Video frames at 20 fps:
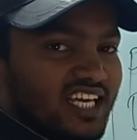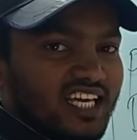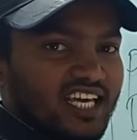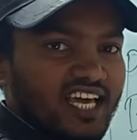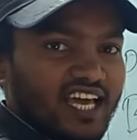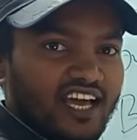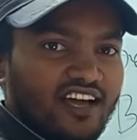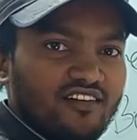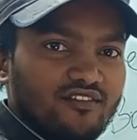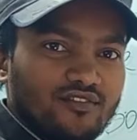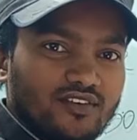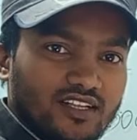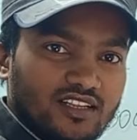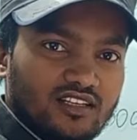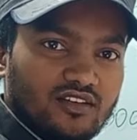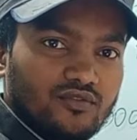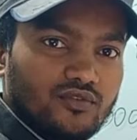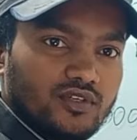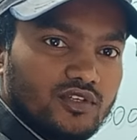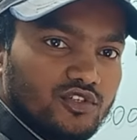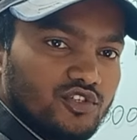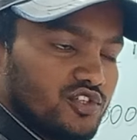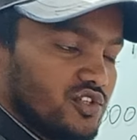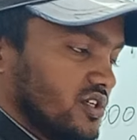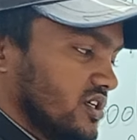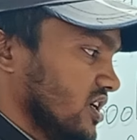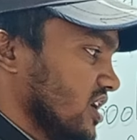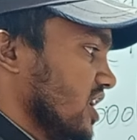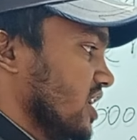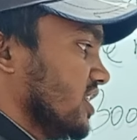they have in the
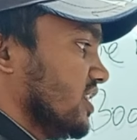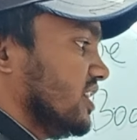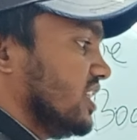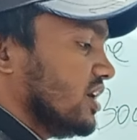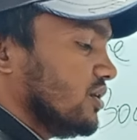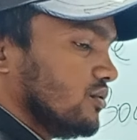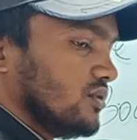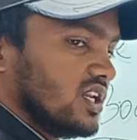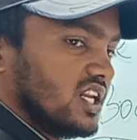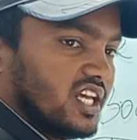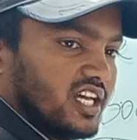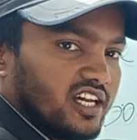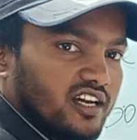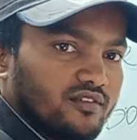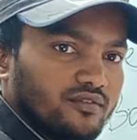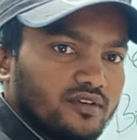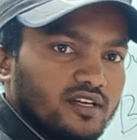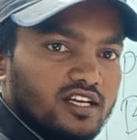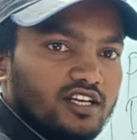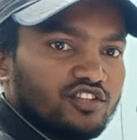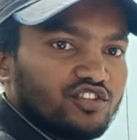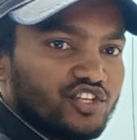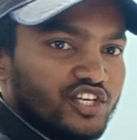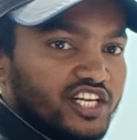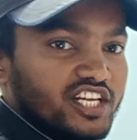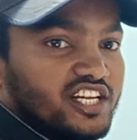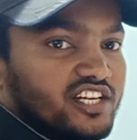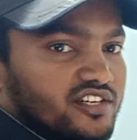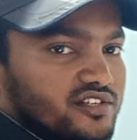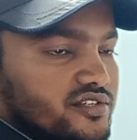future? They will have
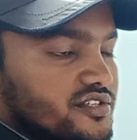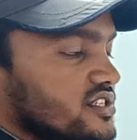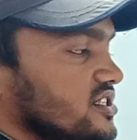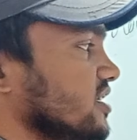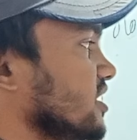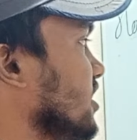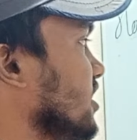3 cars